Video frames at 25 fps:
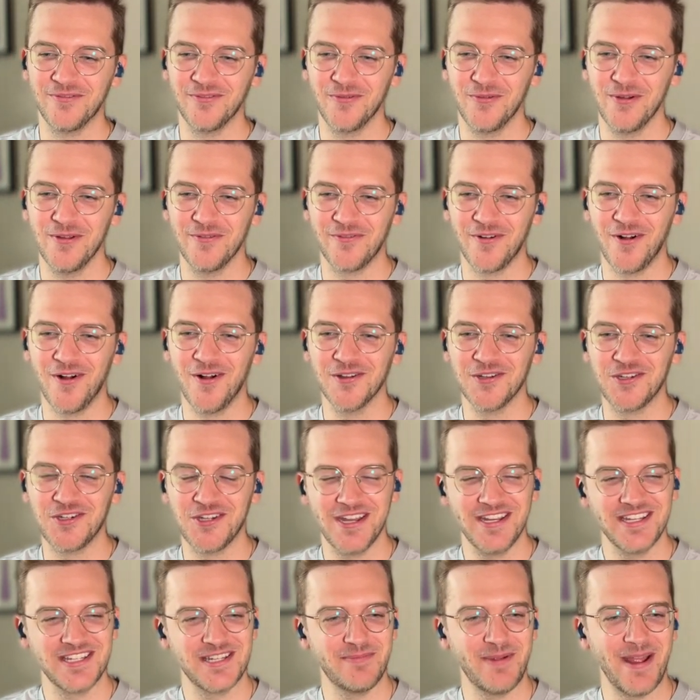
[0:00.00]
We've all
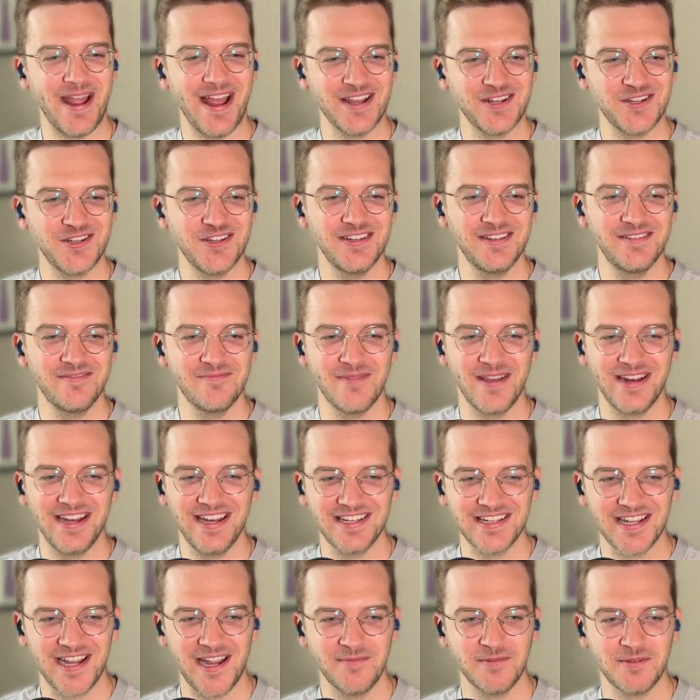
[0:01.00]
chased passion
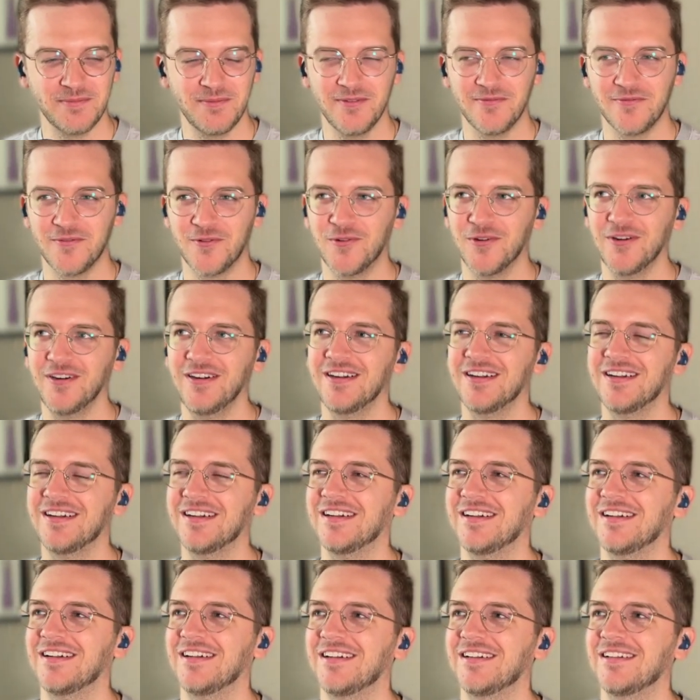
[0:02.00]
many times before,
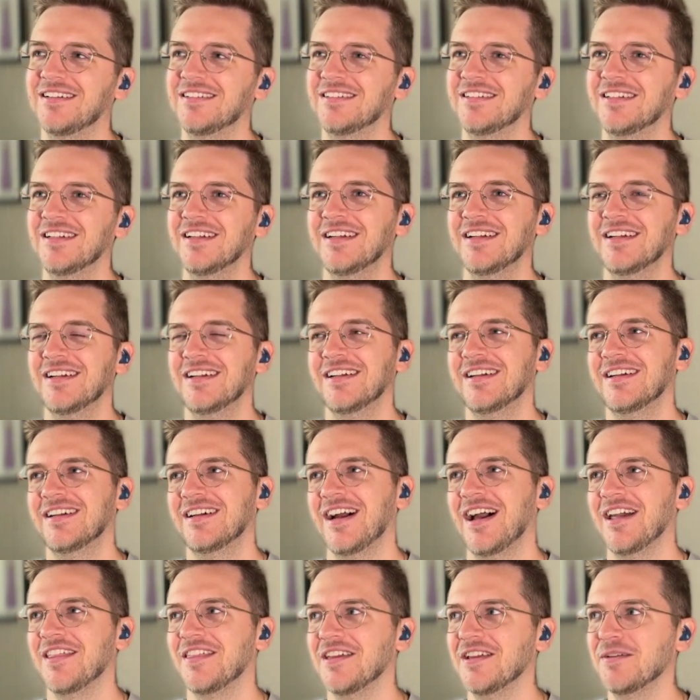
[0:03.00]

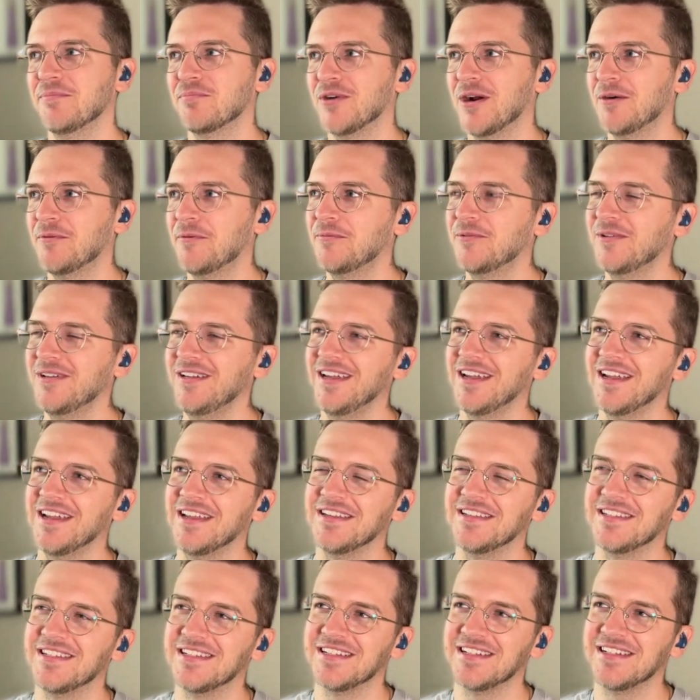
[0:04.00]
I think probably,
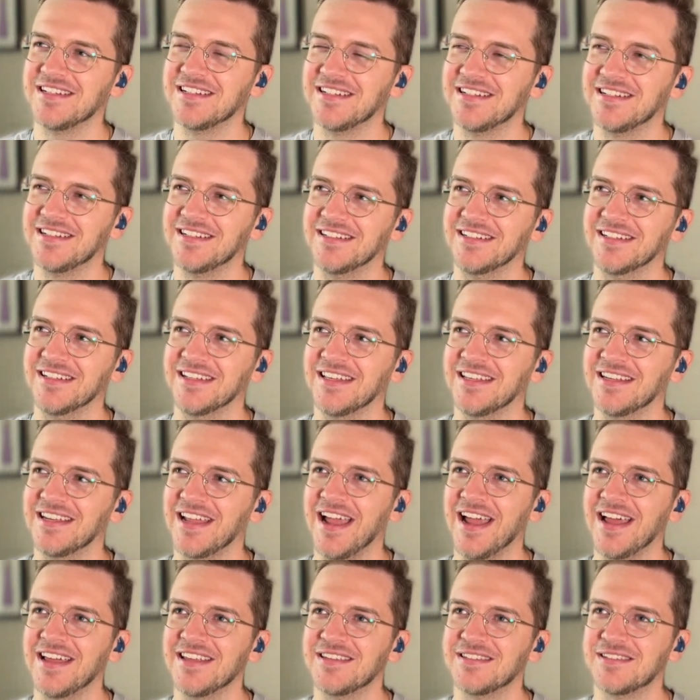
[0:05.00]
and
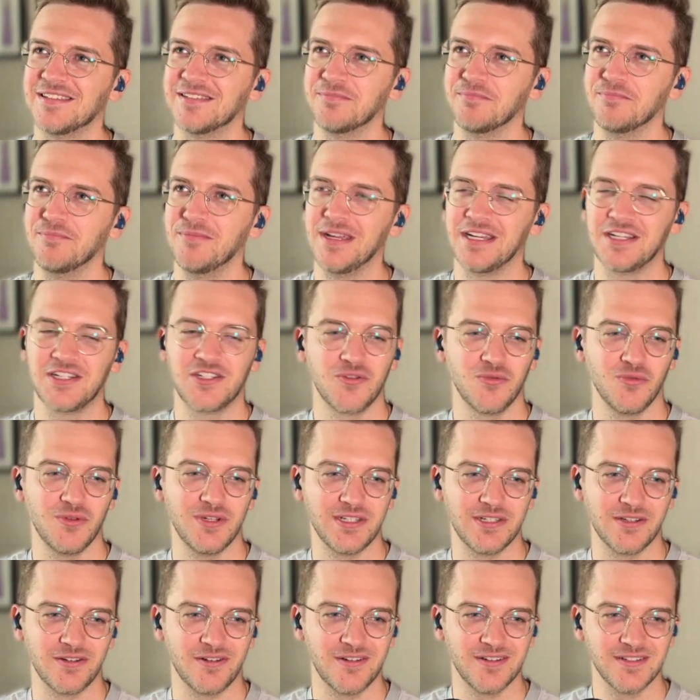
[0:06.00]
it has mixed
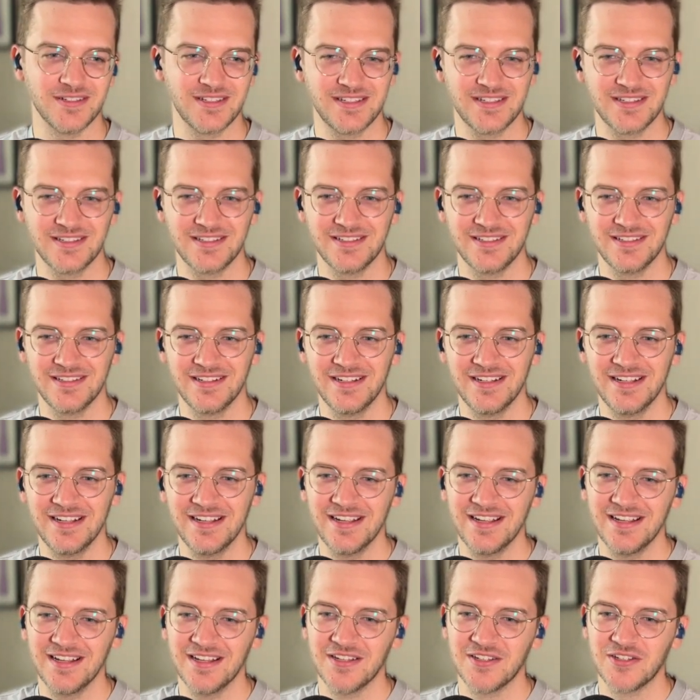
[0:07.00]
results.
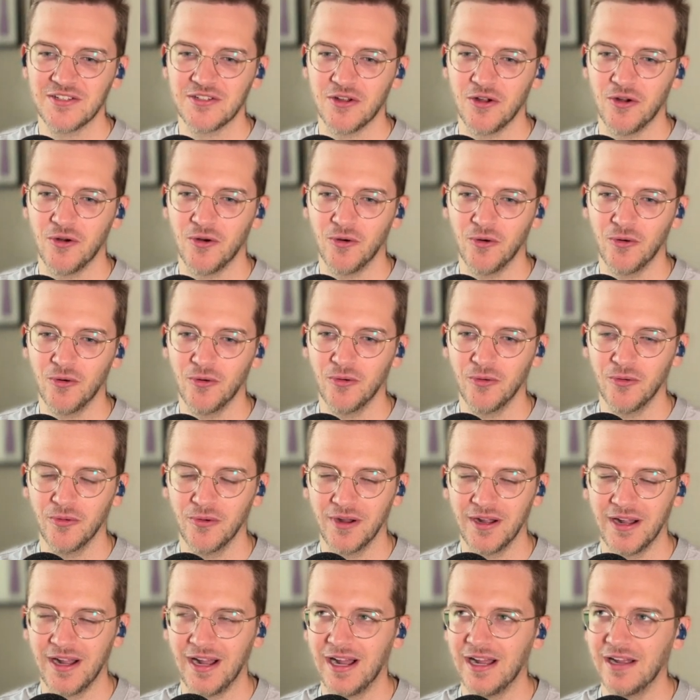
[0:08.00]

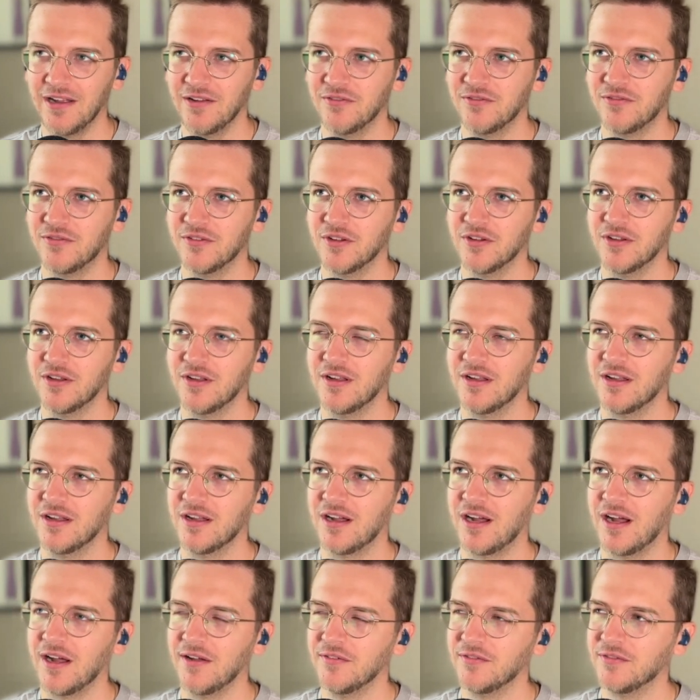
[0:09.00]
So I
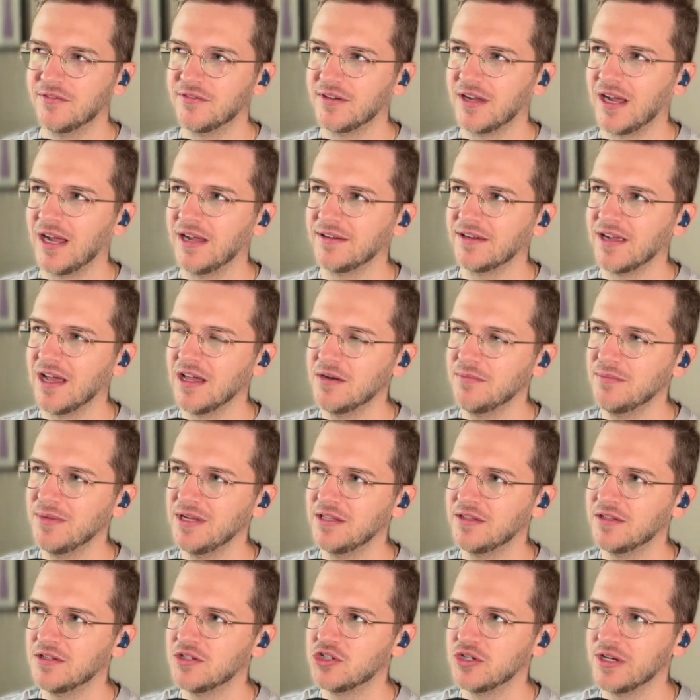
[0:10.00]
kind of
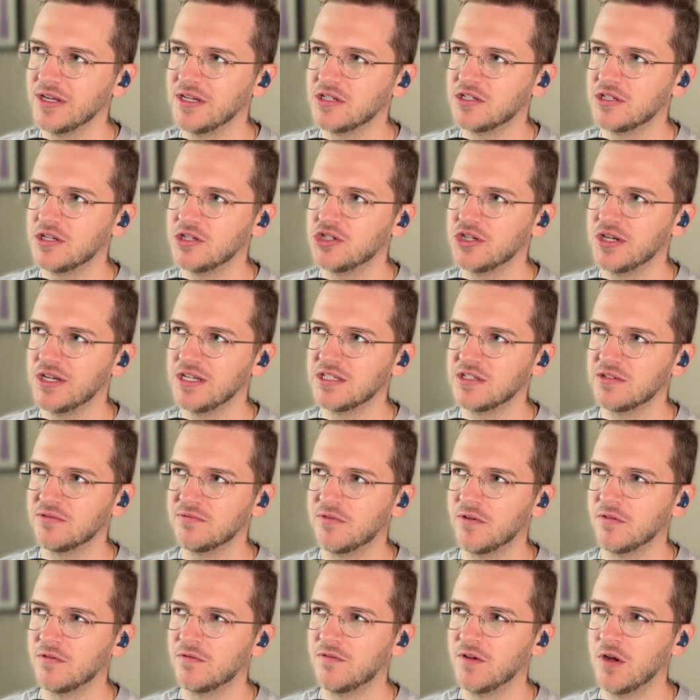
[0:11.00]
made the change to
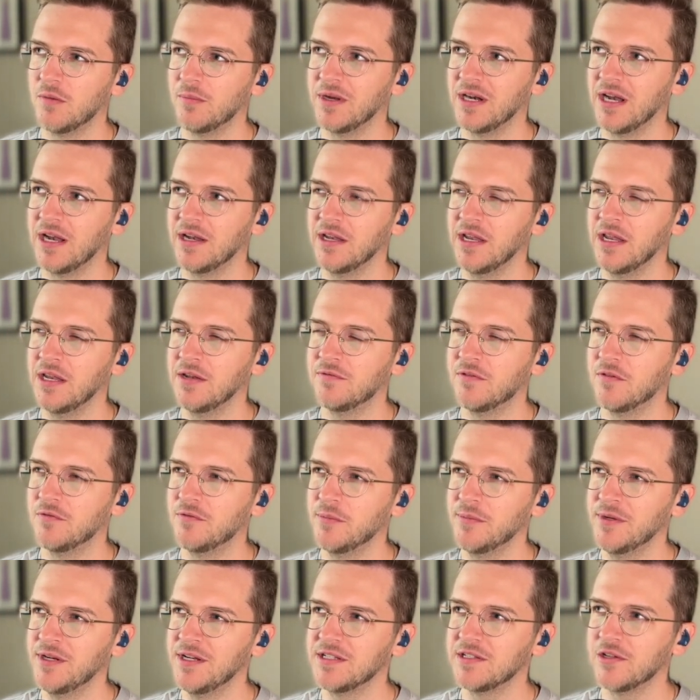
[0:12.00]
chase fulfillment, and
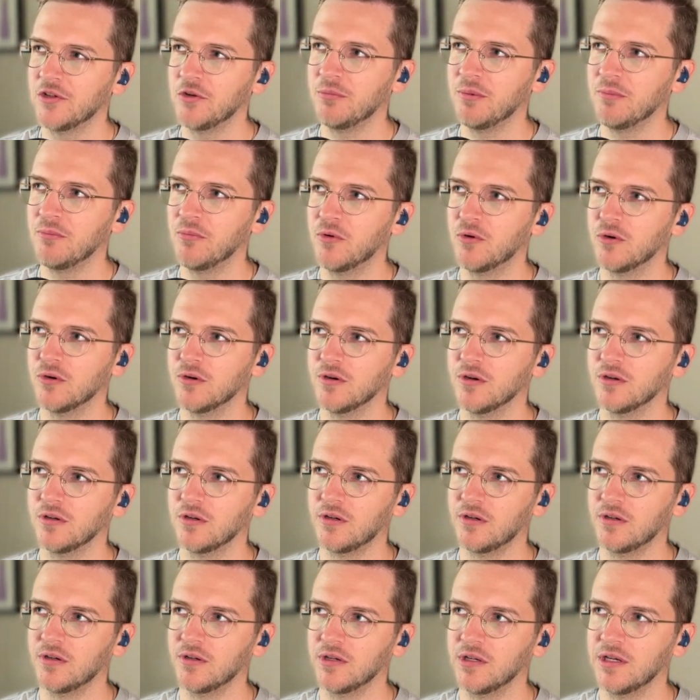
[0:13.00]
fulfillment is a little bit
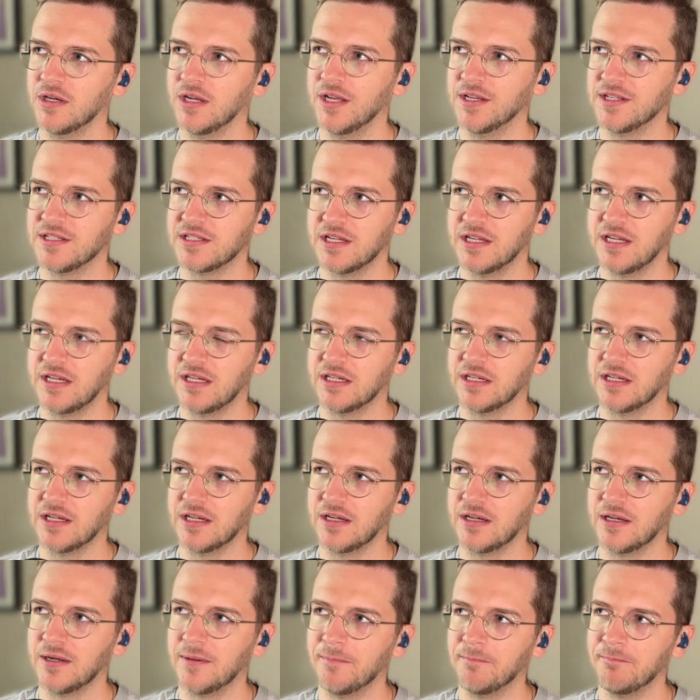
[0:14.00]
more, it's like,
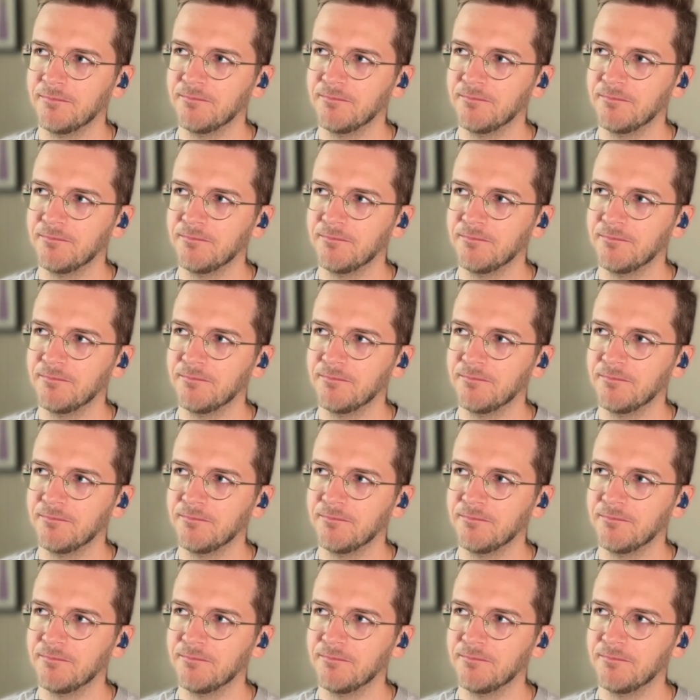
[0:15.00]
